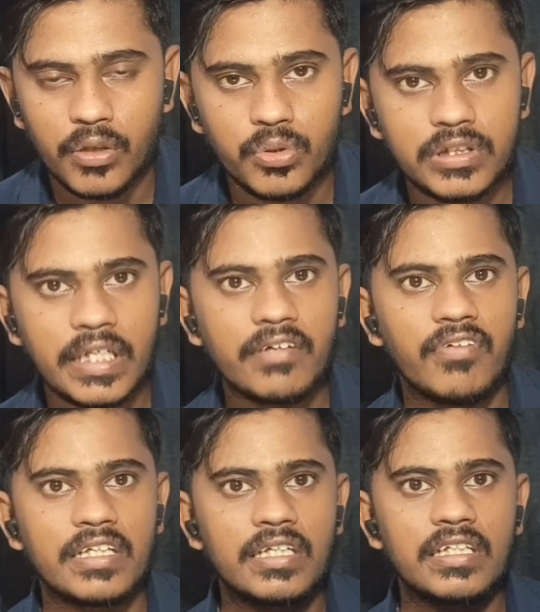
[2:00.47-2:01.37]
To check
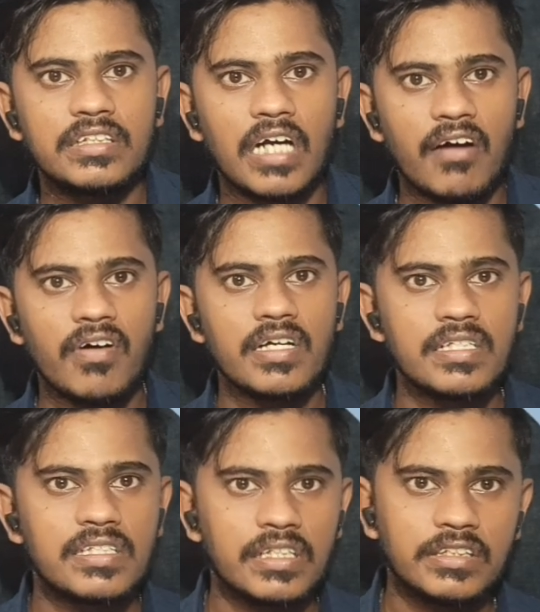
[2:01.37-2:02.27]
whether the Java
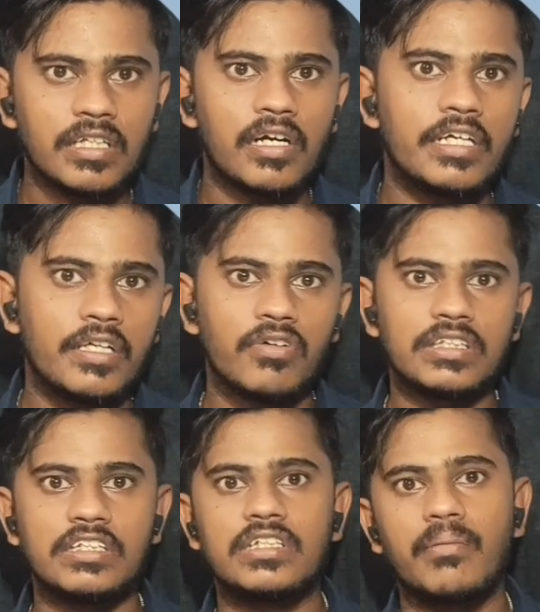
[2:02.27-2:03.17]
is installed in your
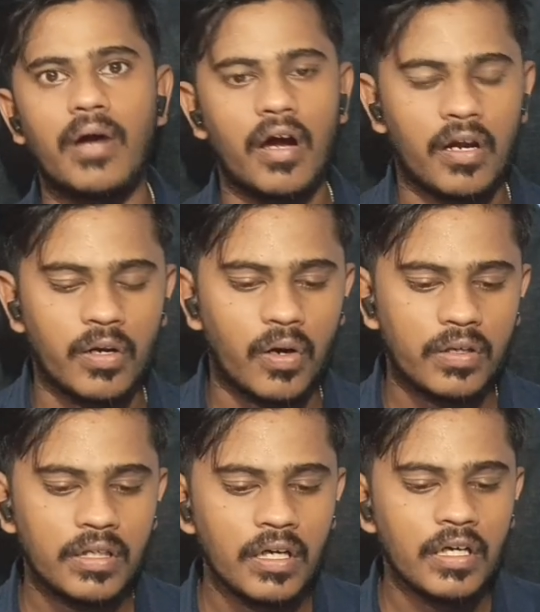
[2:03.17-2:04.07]
system or
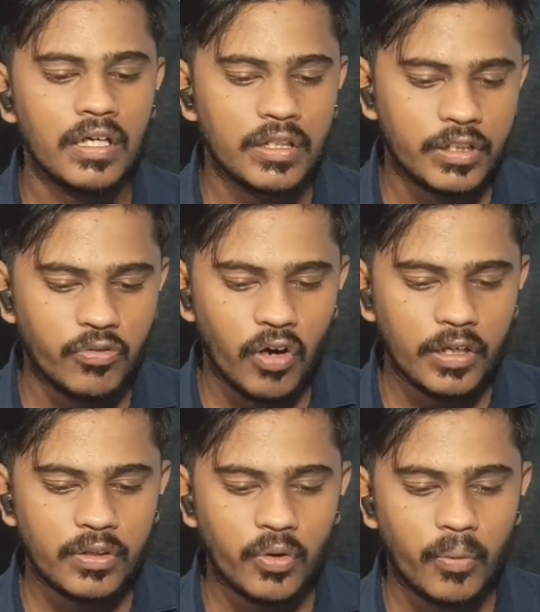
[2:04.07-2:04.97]
not, you
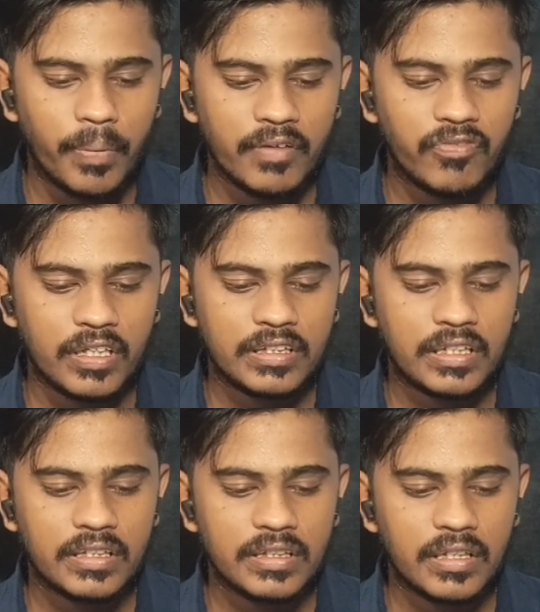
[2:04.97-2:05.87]
want to open
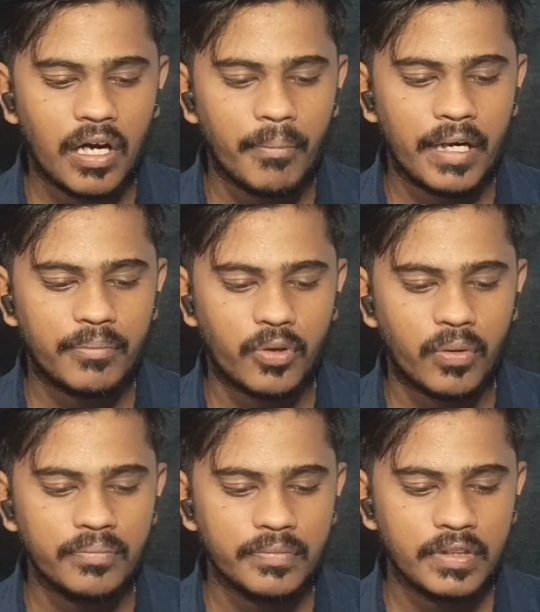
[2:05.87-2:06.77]
first command
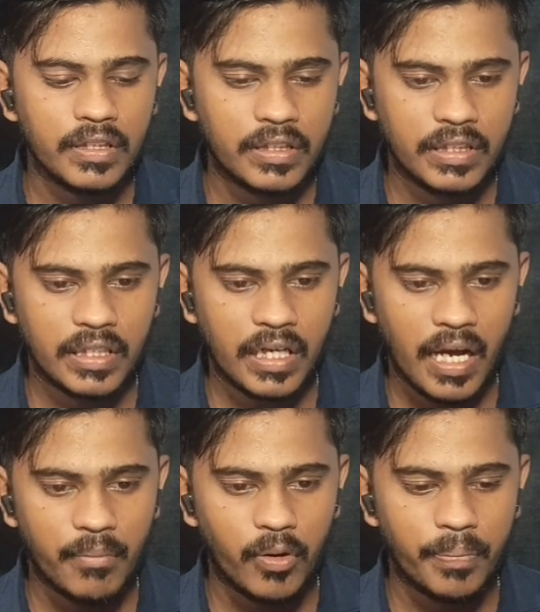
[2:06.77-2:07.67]
prompt. Here
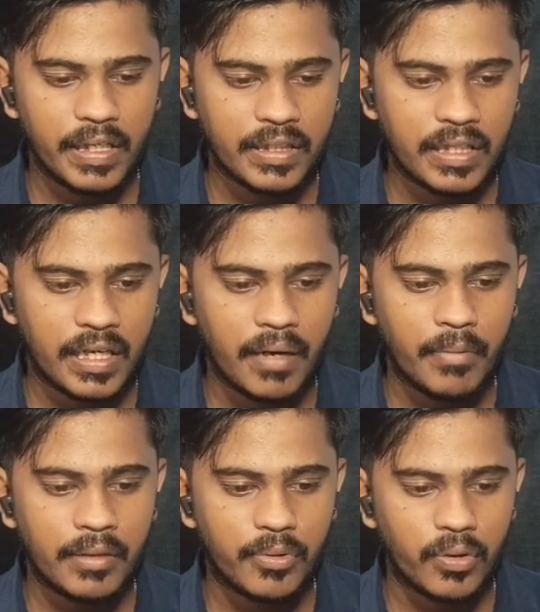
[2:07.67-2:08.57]
I am opening the
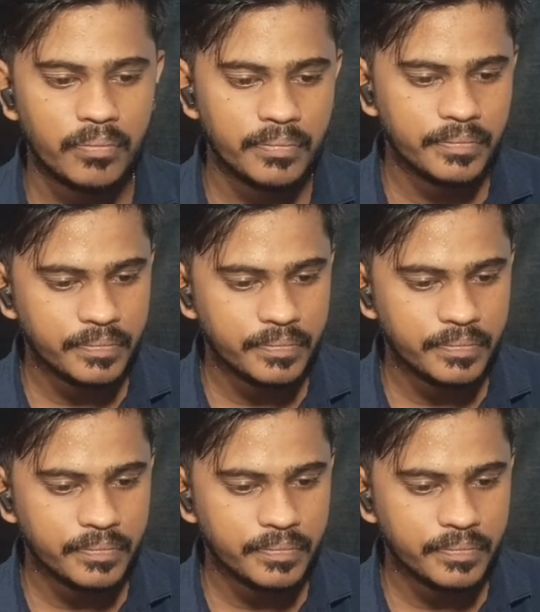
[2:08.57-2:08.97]
command prompt.